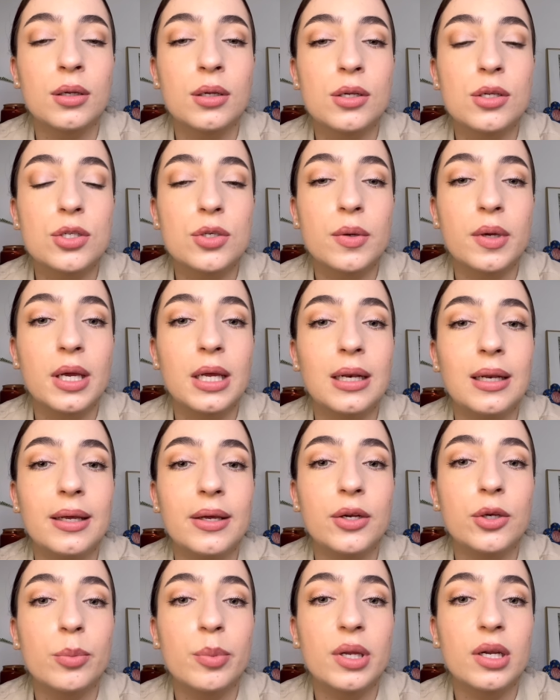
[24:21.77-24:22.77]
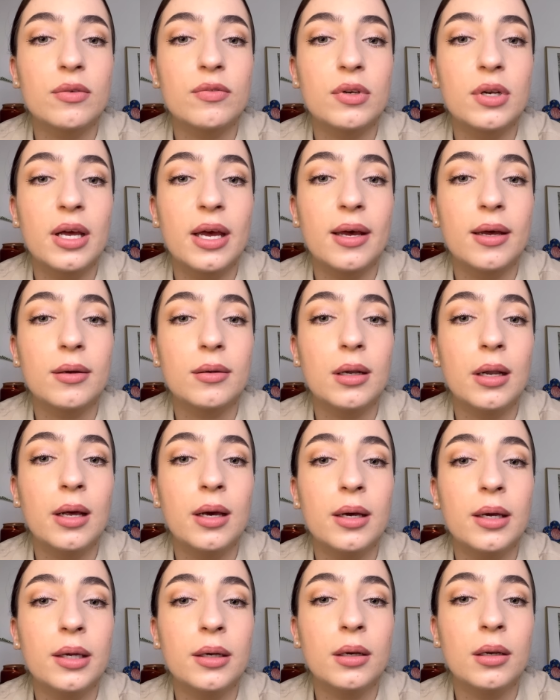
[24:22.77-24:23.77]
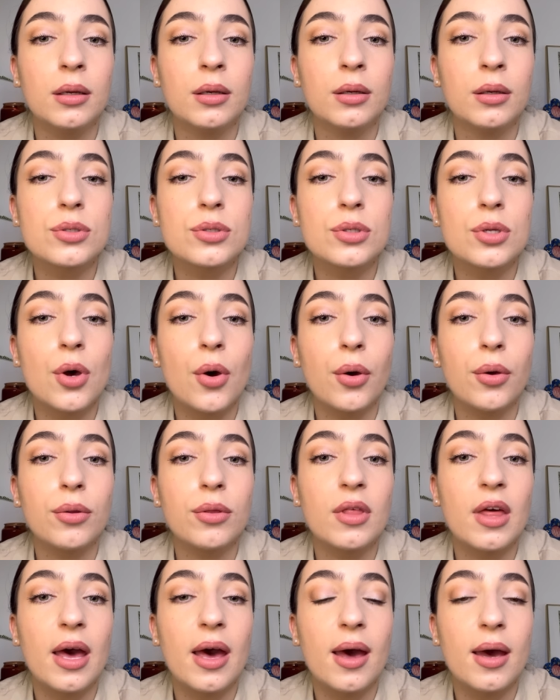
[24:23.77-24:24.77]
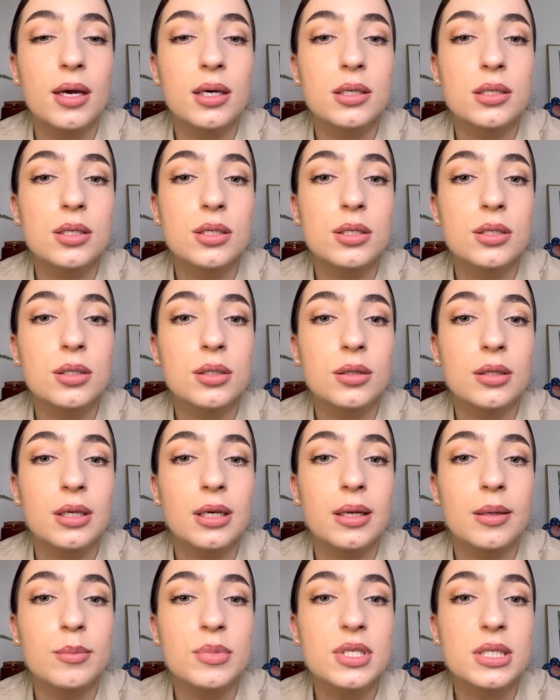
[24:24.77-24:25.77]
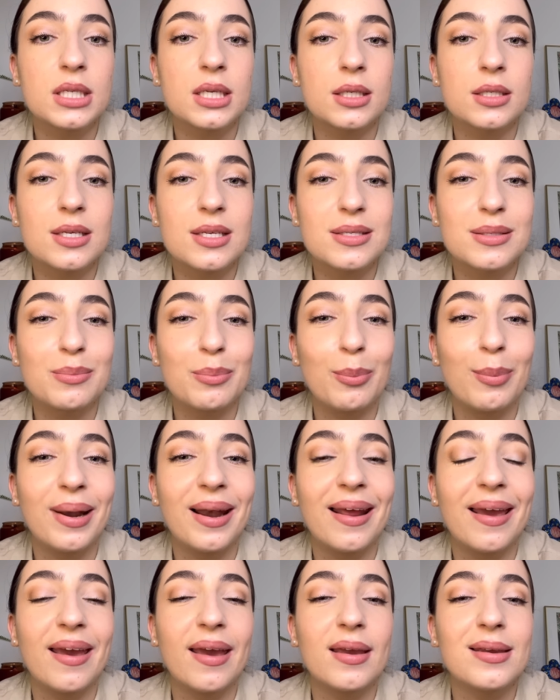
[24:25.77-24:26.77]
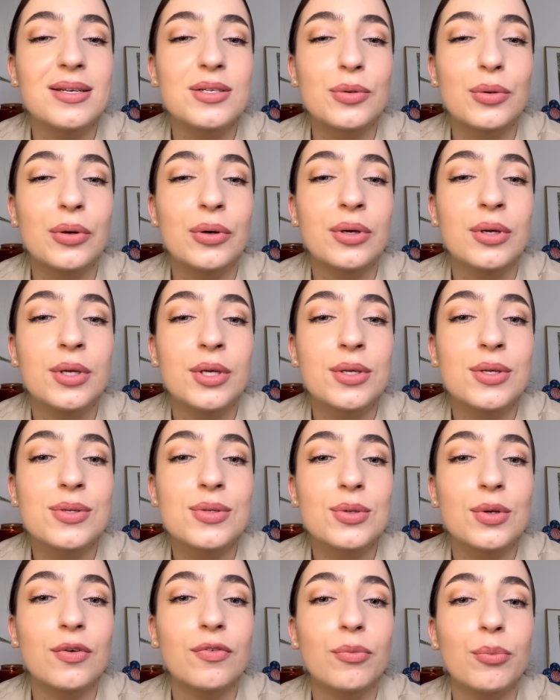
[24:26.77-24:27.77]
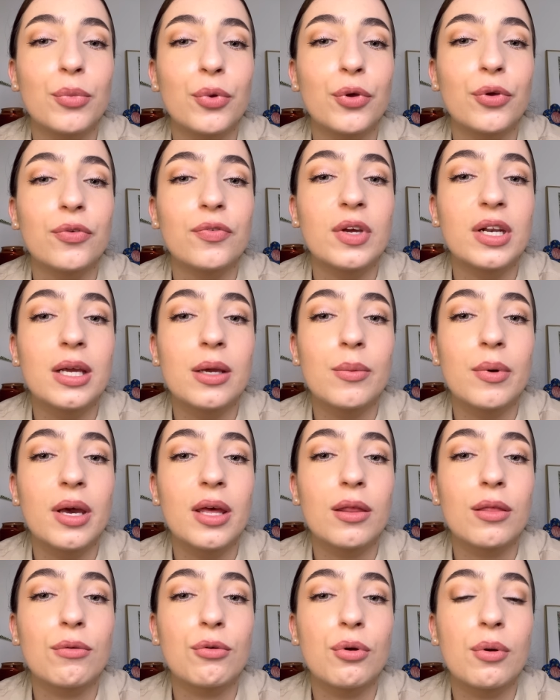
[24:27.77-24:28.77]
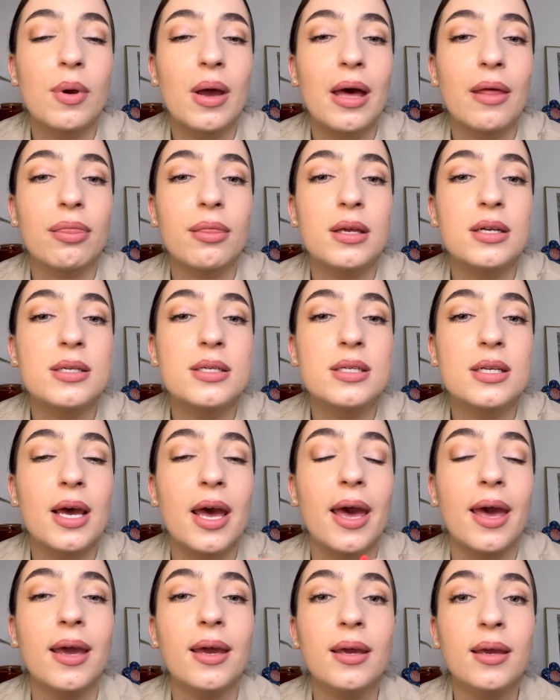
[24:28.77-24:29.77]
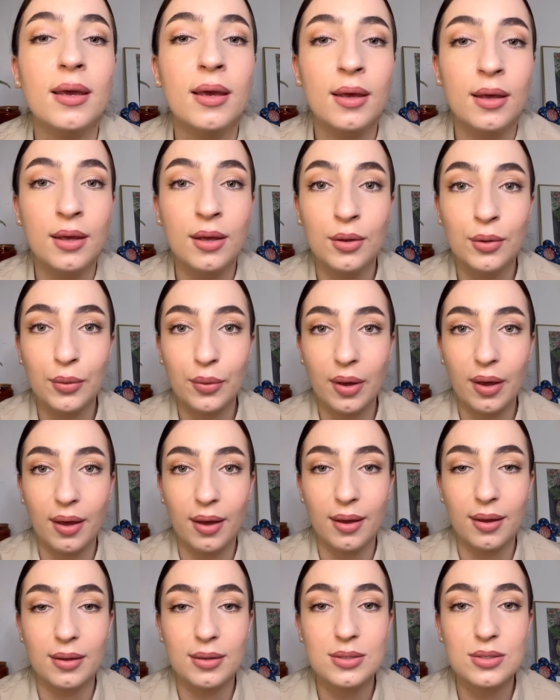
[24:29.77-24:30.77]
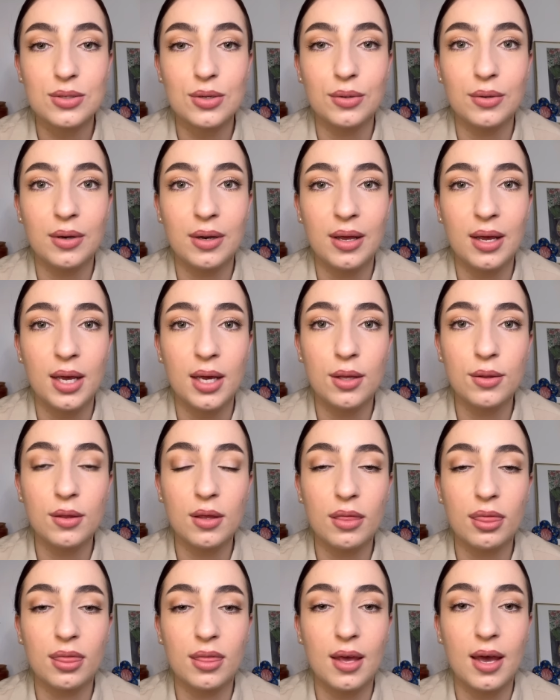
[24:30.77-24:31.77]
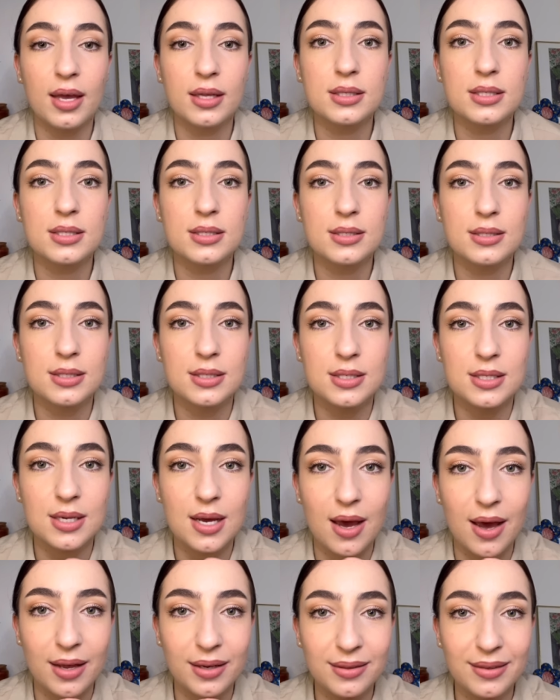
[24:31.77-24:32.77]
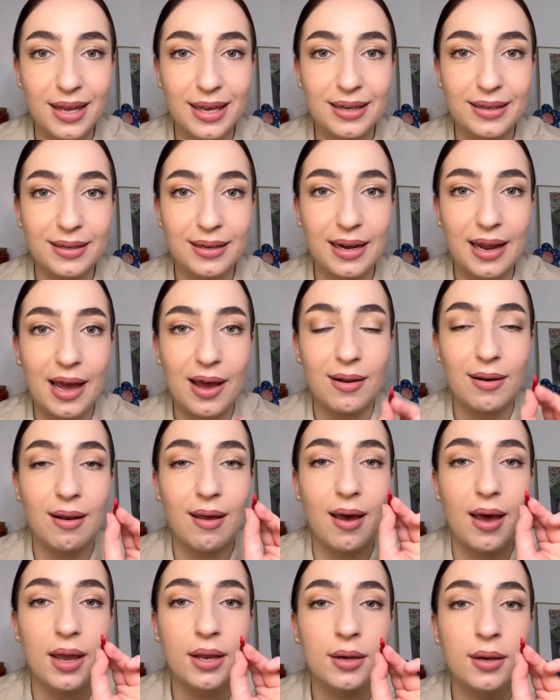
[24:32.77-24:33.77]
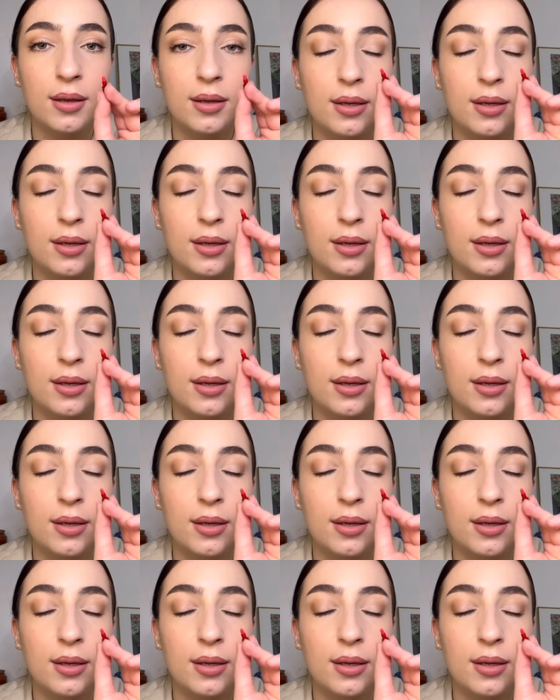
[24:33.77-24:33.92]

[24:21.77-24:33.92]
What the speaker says: doing a little bit of an outline so that the lipstick doesn't bleed or sort of move anywhere throughout the day. Okay, so now that that's done, that little outline,